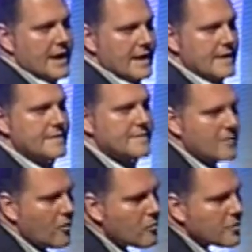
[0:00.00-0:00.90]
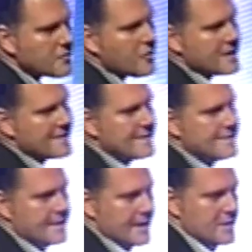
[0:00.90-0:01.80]
is almost not
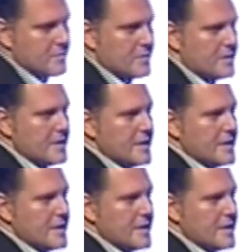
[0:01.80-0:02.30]
existing anymore.